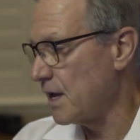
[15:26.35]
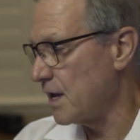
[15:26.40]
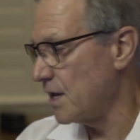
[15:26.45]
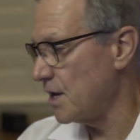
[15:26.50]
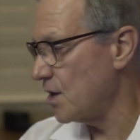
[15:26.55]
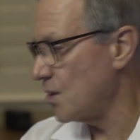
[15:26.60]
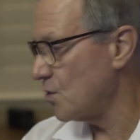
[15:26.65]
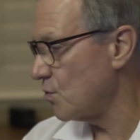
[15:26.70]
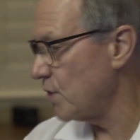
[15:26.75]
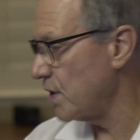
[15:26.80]

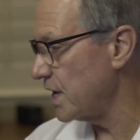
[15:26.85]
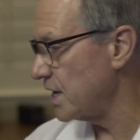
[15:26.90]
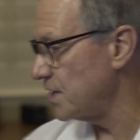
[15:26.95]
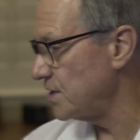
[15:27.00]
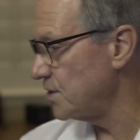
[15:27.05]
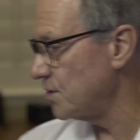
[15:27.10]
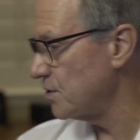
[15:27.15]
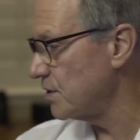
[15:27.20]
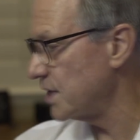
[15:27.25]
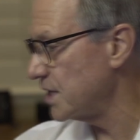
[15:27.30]
Another way to
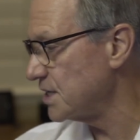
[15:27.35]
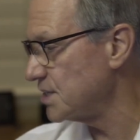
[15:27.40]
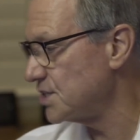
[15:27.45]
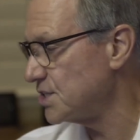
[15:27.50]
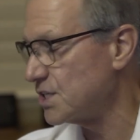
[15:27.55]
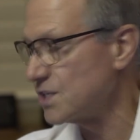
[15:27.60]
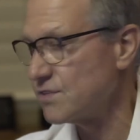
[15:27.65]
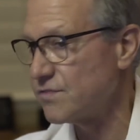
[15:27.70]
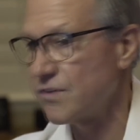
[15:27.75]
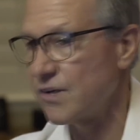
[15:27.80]
do it is
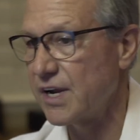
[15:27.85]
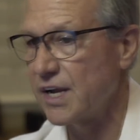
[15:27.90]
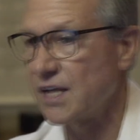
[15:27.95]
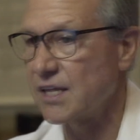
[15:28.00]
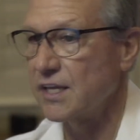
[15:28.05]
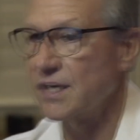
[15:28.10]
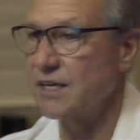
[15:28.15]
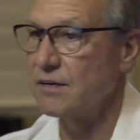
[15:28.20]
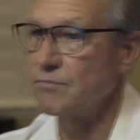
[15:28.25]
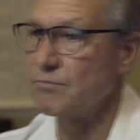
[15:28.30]
just
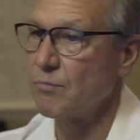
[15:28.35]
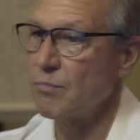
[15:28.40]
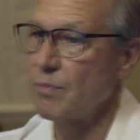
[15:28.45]
frankly,